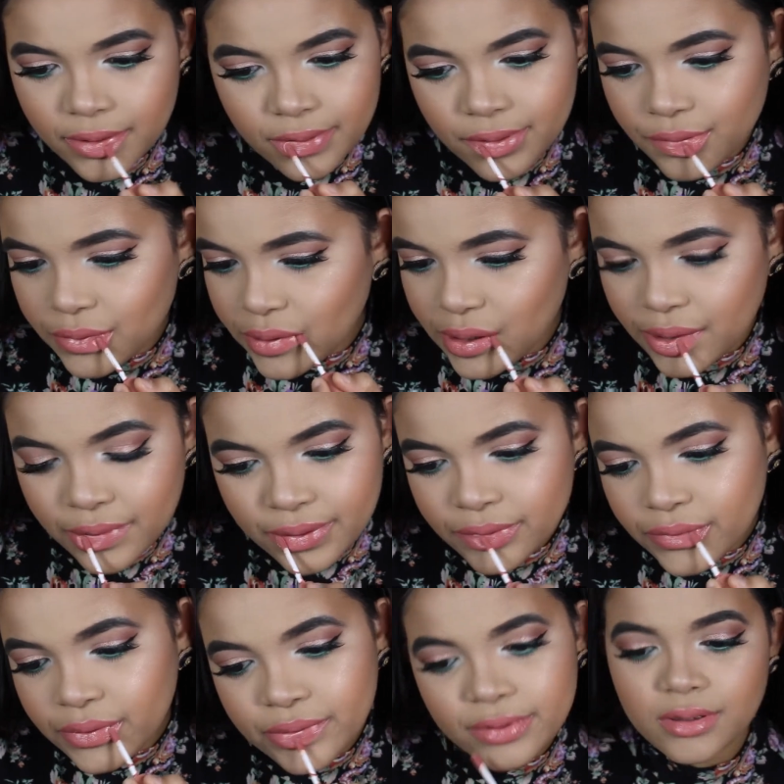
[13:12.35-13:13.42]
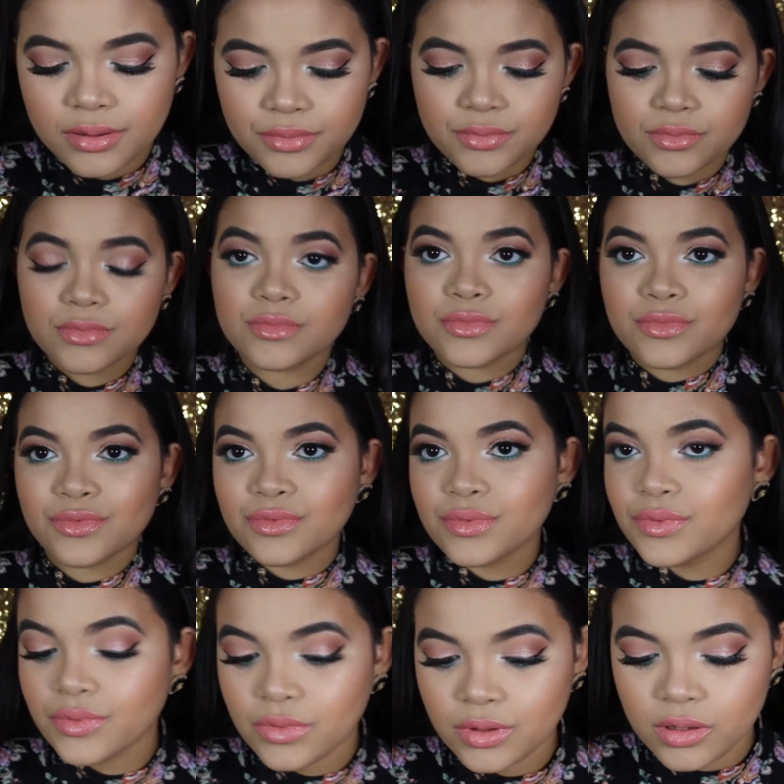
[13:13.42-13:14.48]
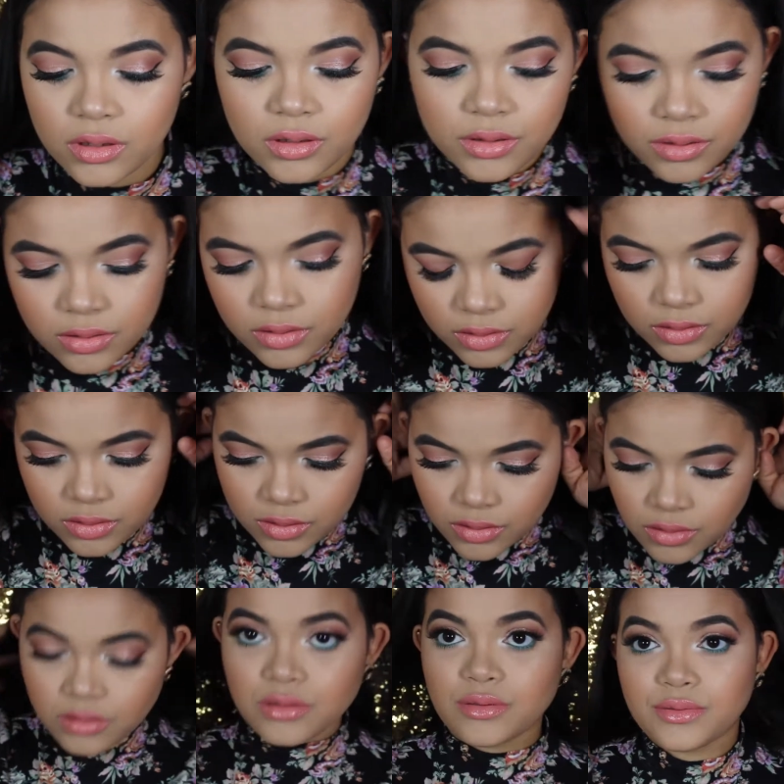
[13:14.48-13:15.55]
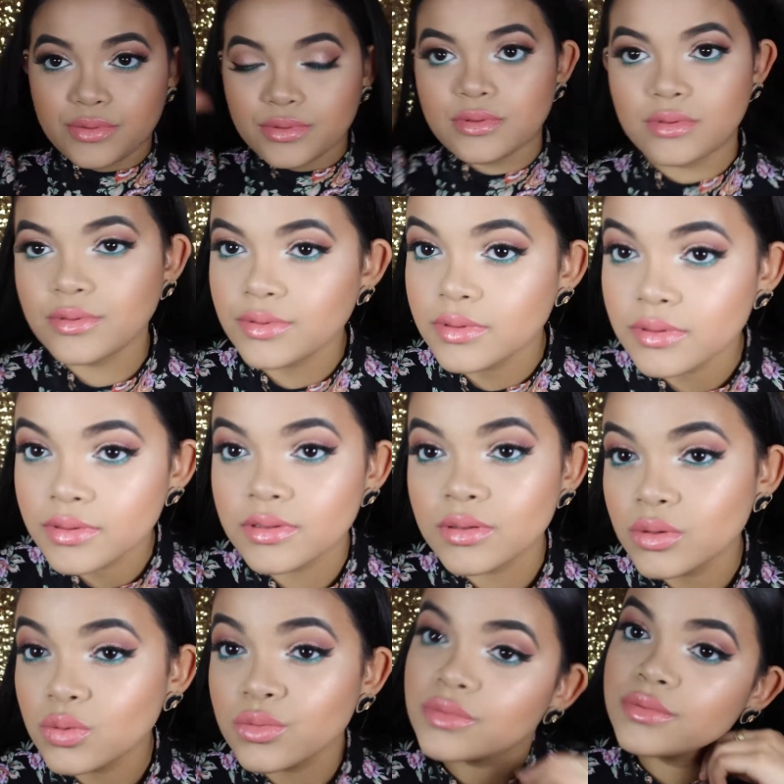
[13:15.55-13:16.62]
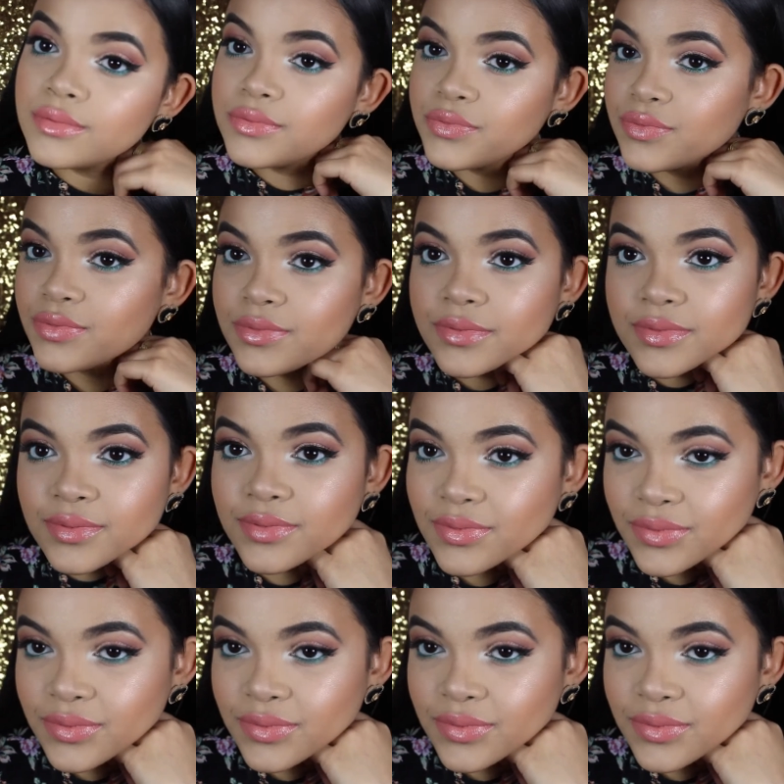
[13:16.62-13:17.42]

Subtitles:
But I use Milani Bella White eyeshadow in my inner corners.